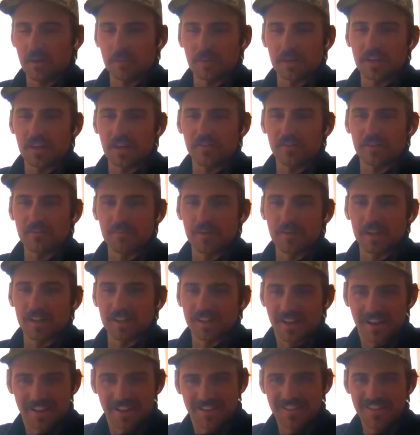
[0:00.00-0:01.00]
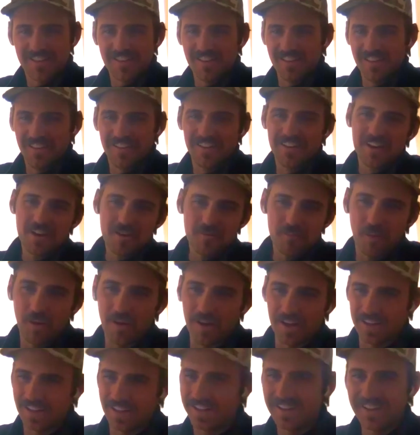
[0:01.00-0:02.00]
maybe give it a minute.
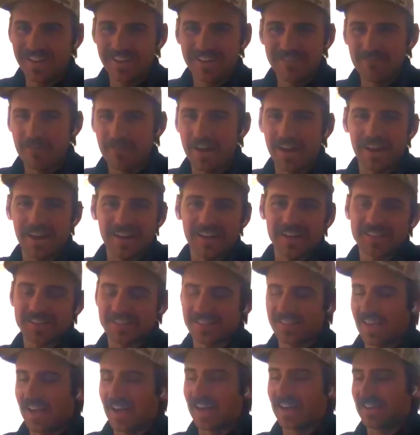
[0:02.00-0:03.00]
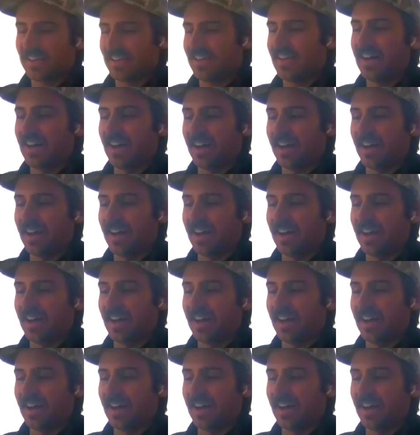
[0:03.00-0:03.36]
But man, it's like,